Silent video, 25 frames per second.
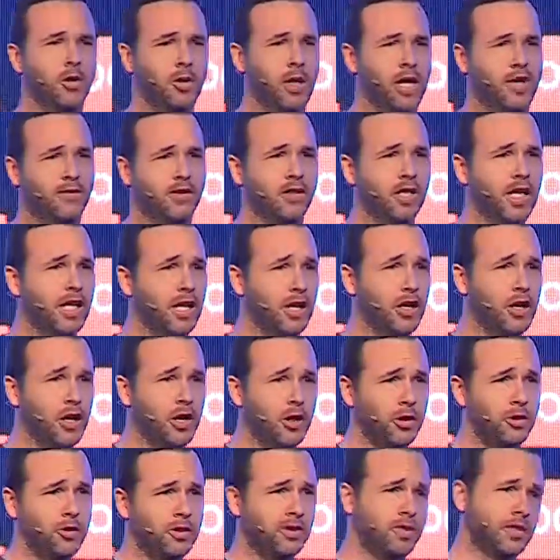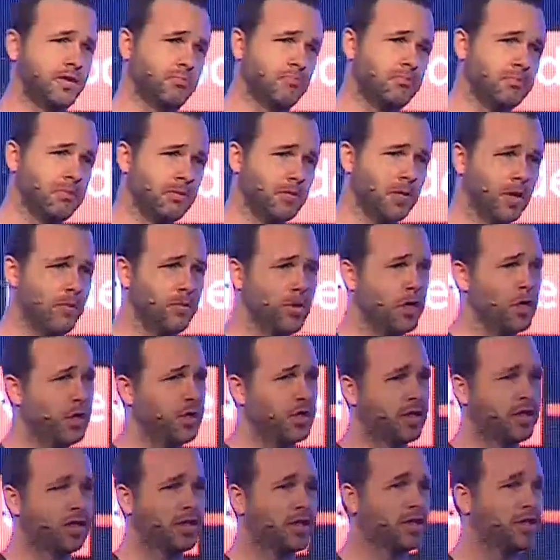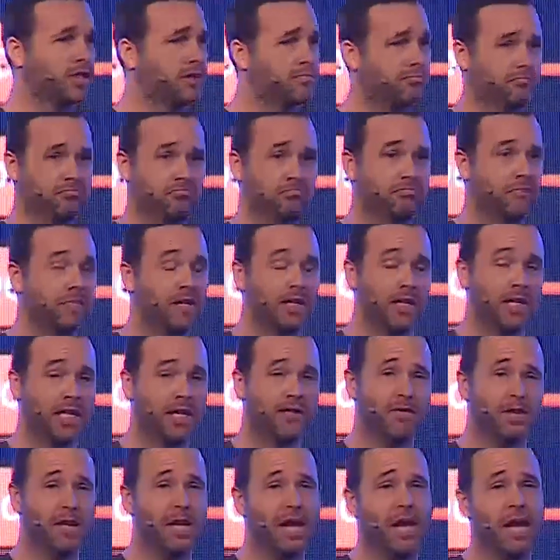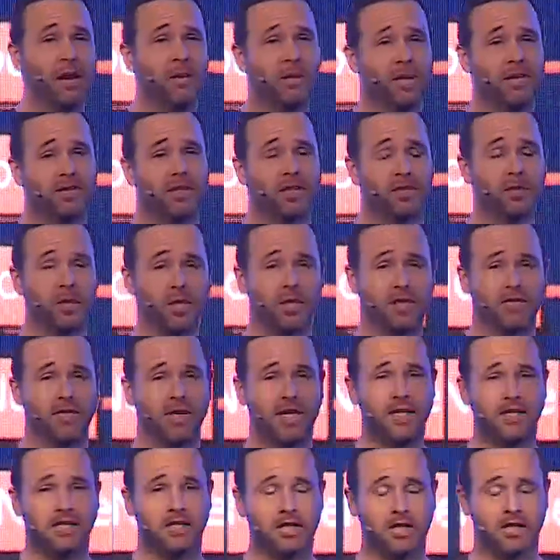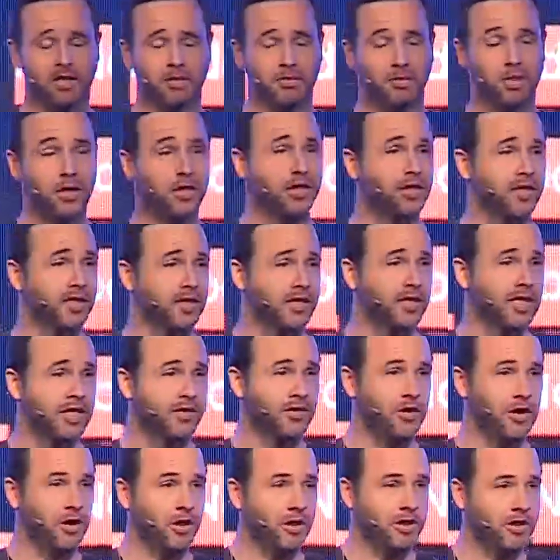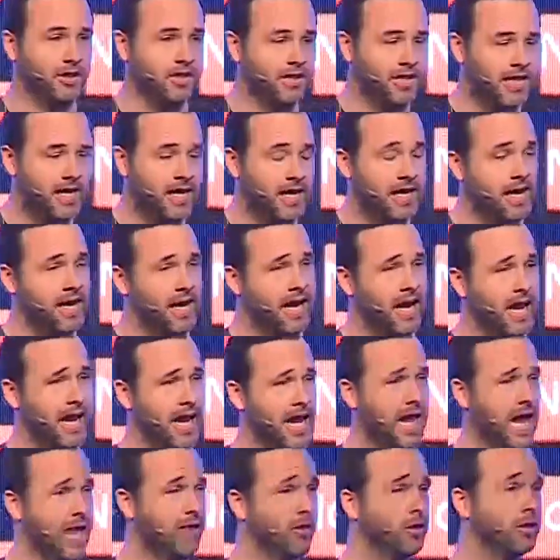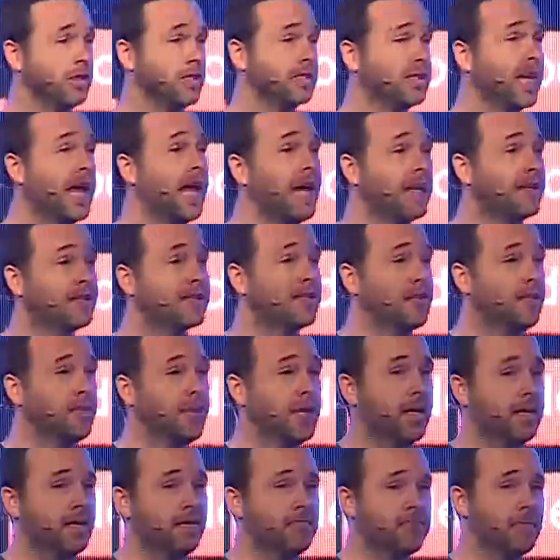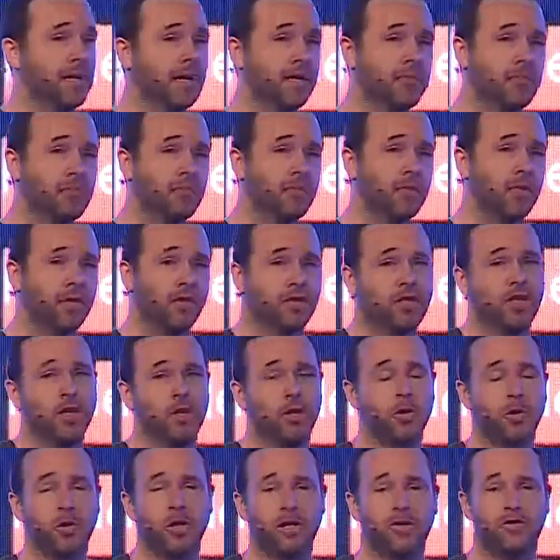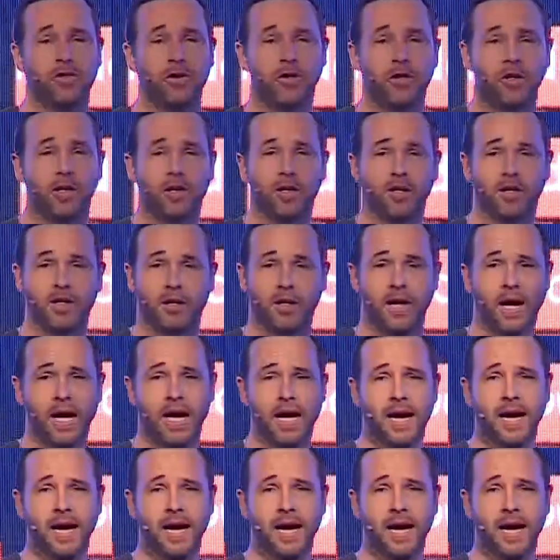you have a lot of nodes, computers. Even now, we have smart devices, printers, DVRs, and they'll attack somebody. So if you're